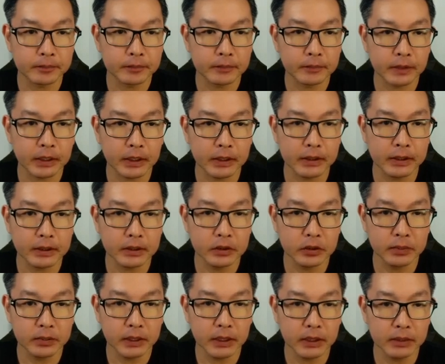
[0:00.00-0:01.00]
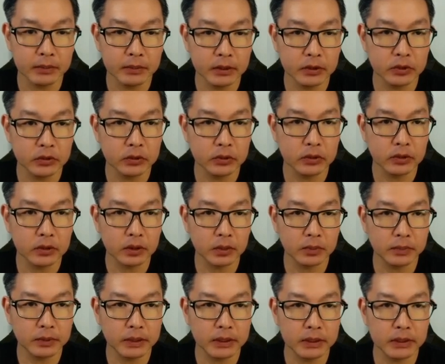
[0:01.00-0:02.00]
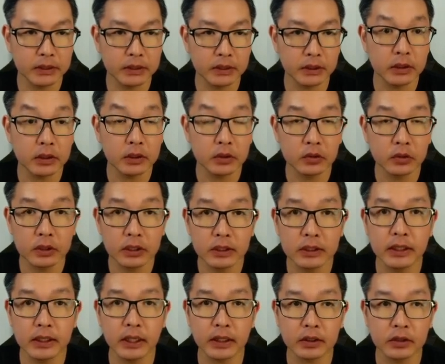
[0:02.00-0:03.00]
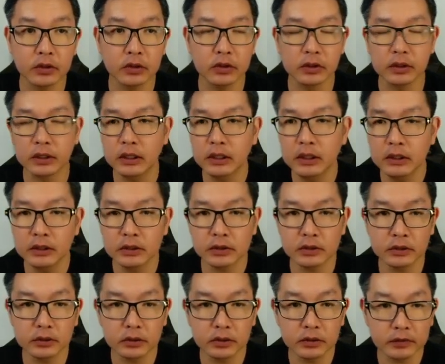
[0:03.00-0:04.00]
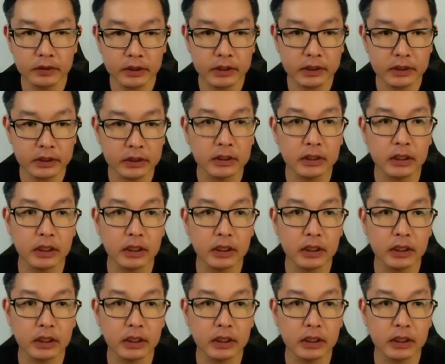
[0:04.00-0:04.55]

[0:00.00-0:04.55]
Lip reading: and then you'll be able to copy the Google tag code. So over here,